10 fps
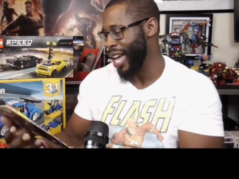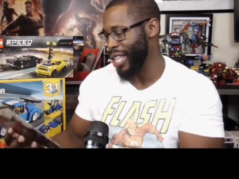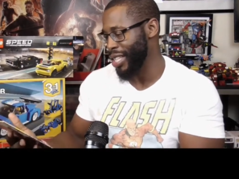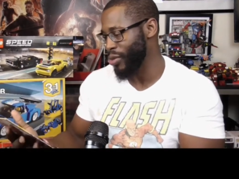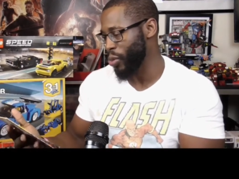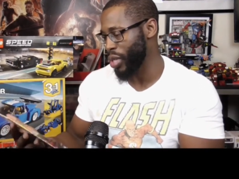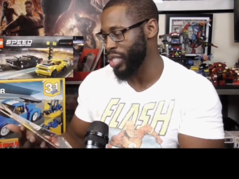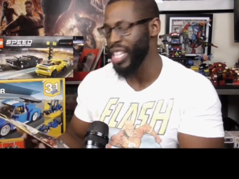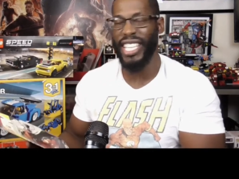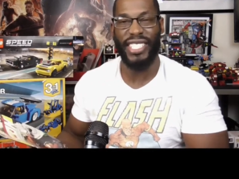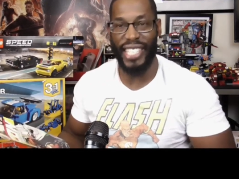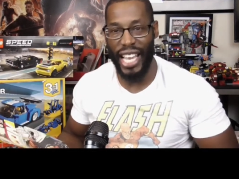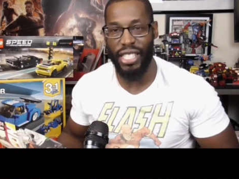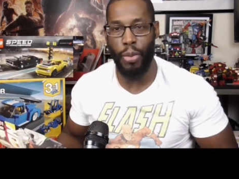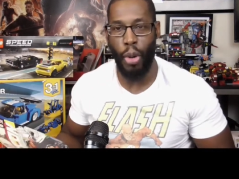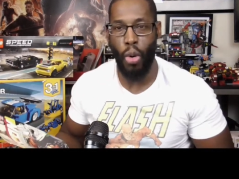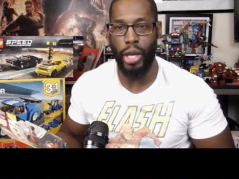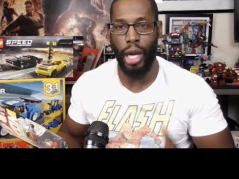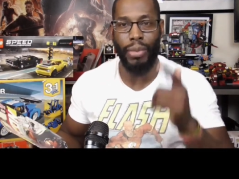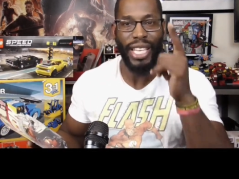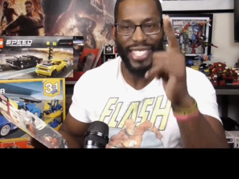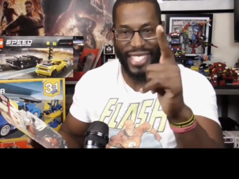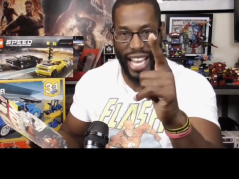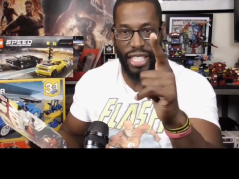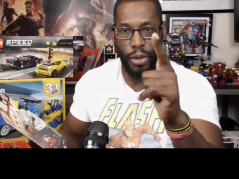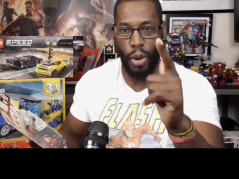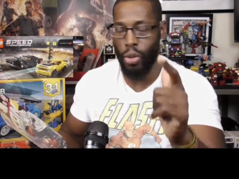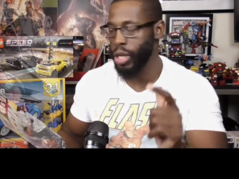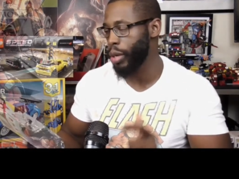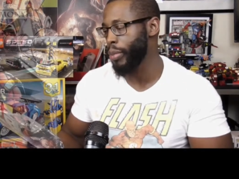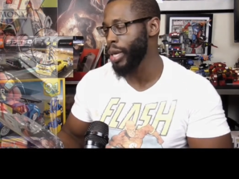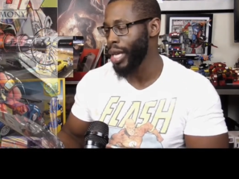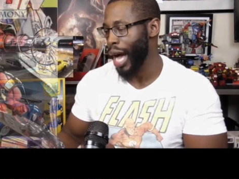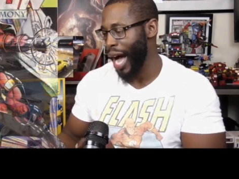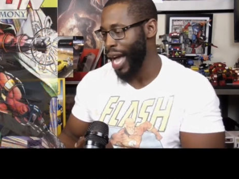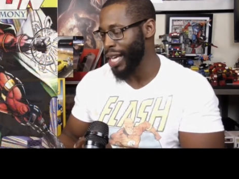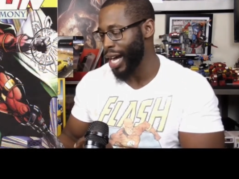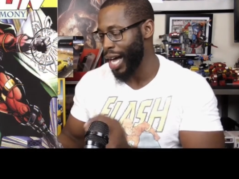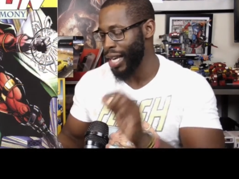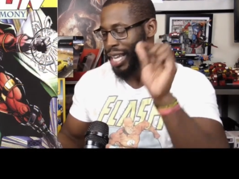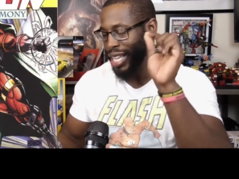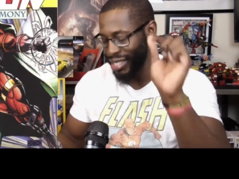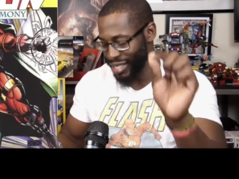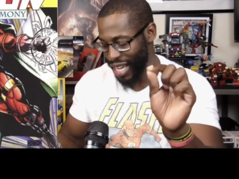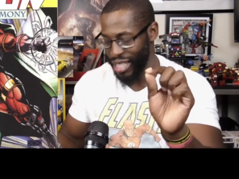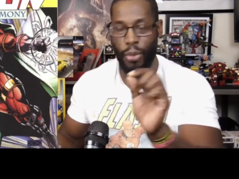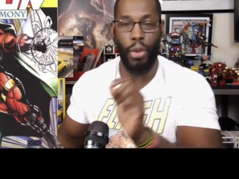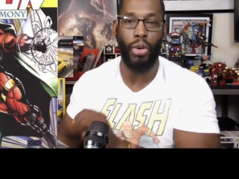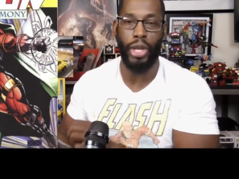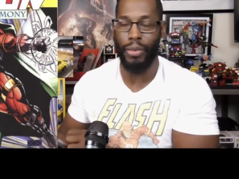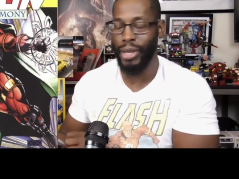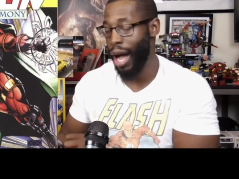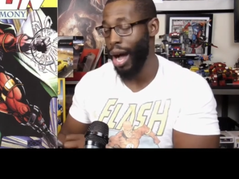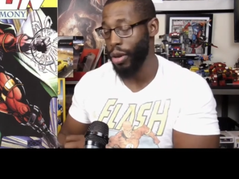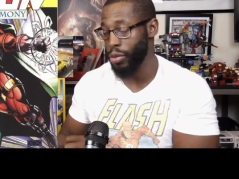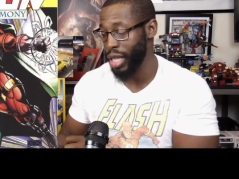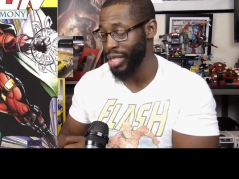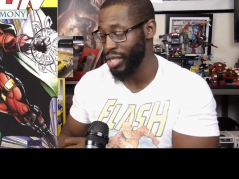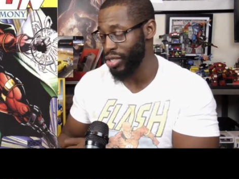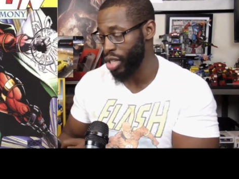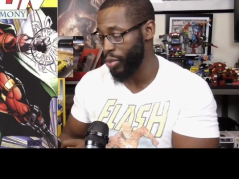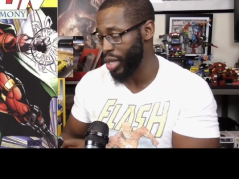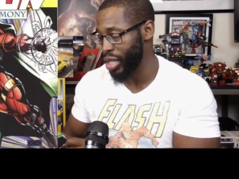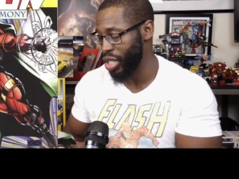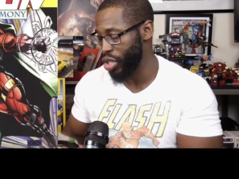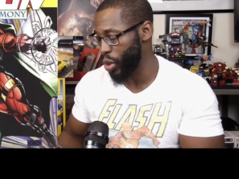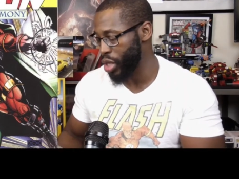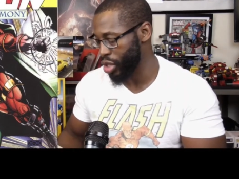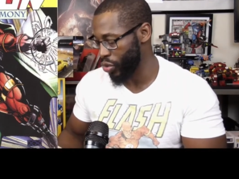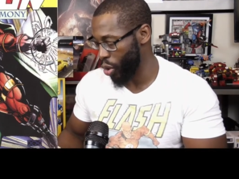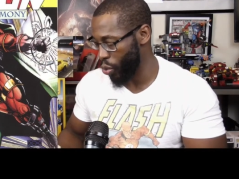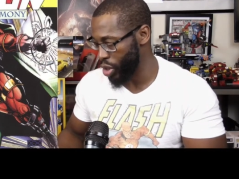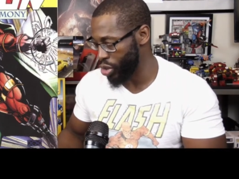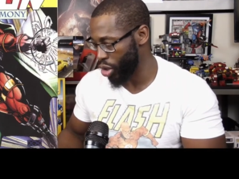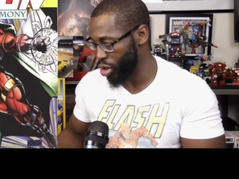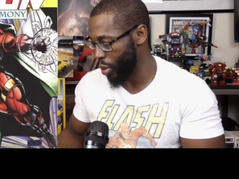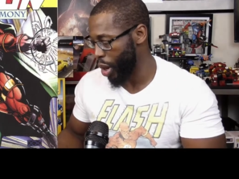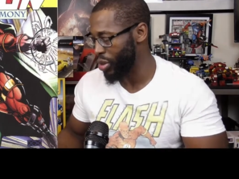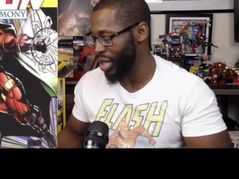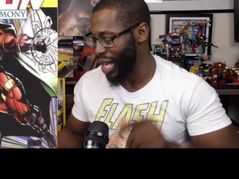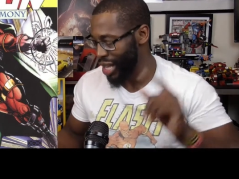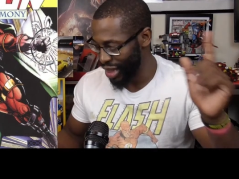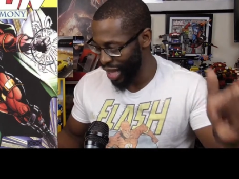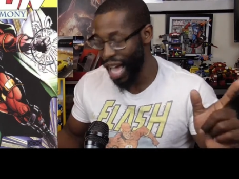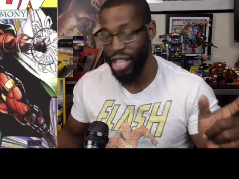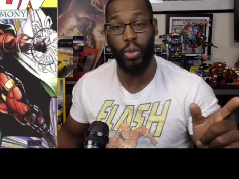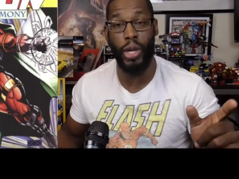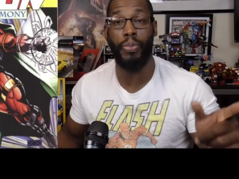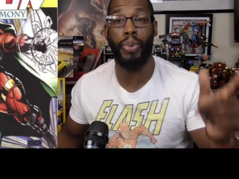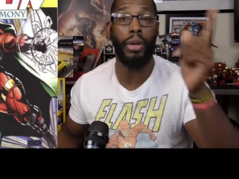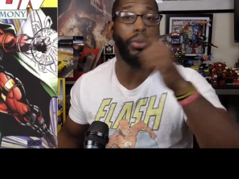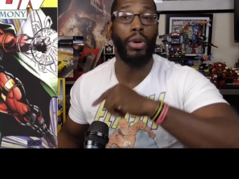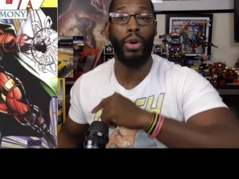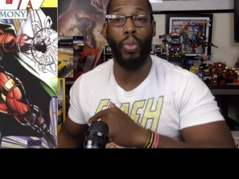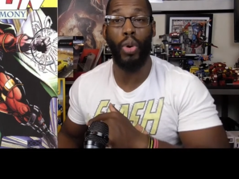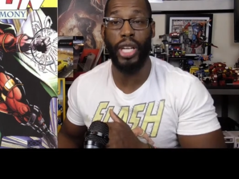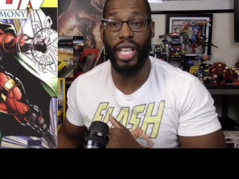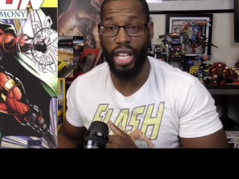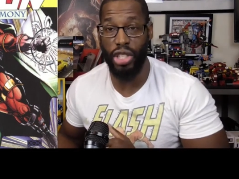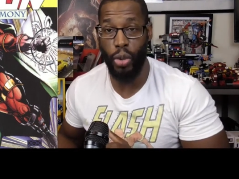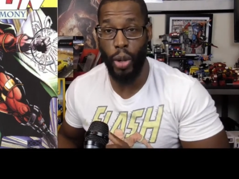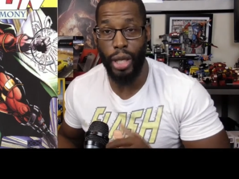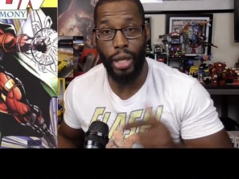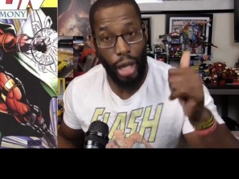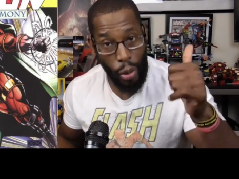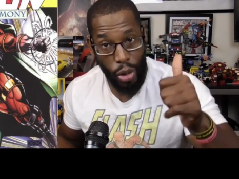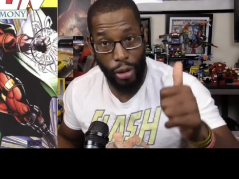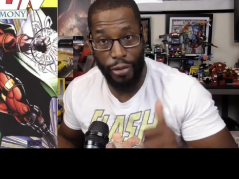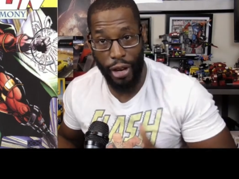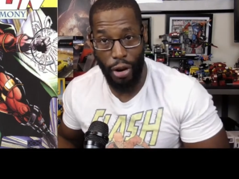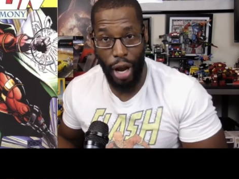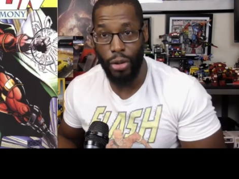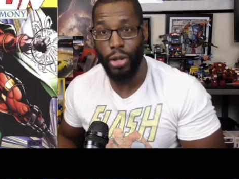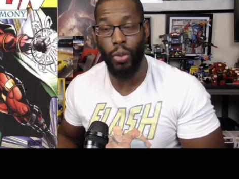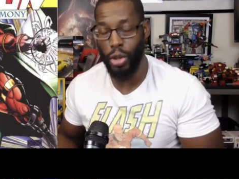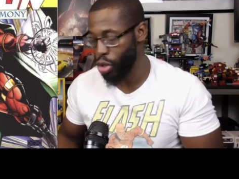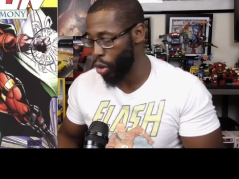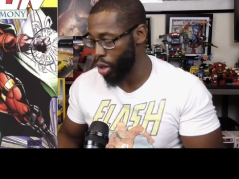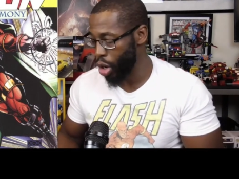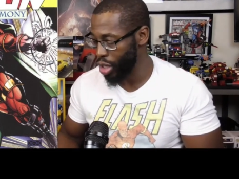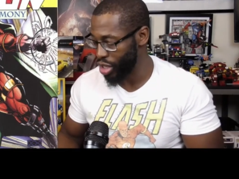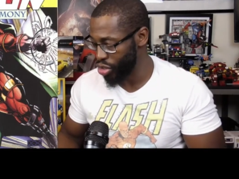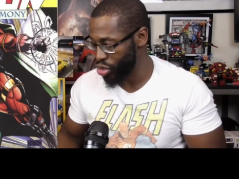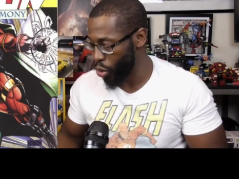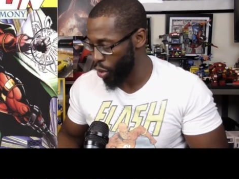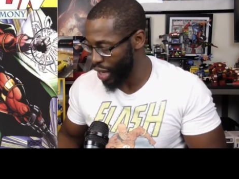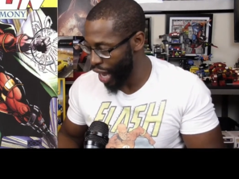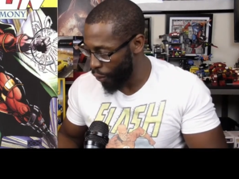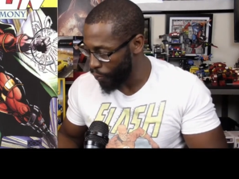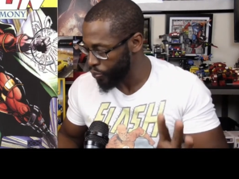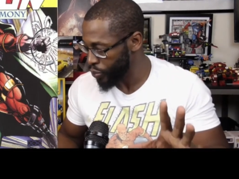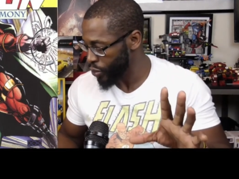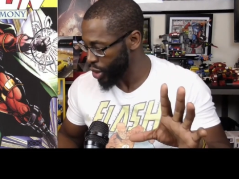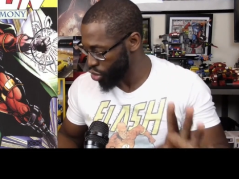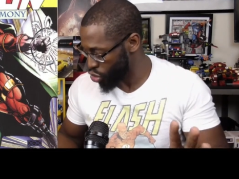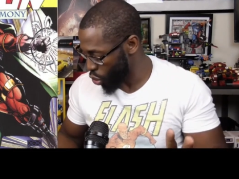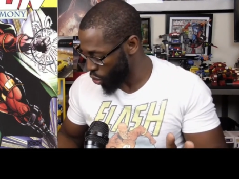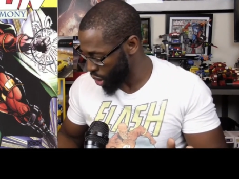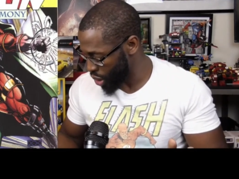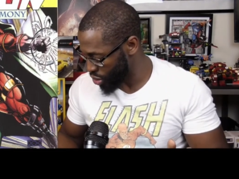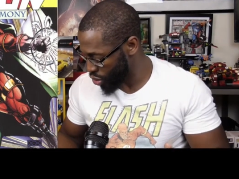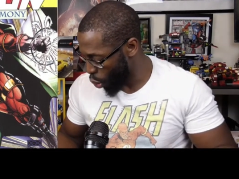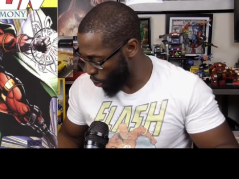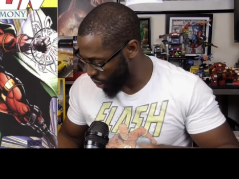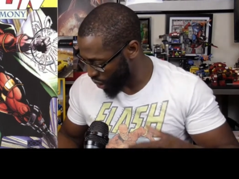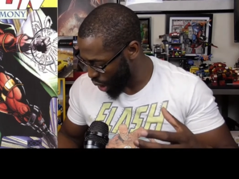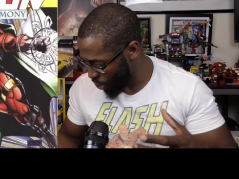And this one is Sanctimonium. Icon, Sanctimonium. Now, I don't think this is going to be a continuation of what we talked about last week, but we're going to get into it, and we're going to figure out what's going on in this story. Now, the story is opening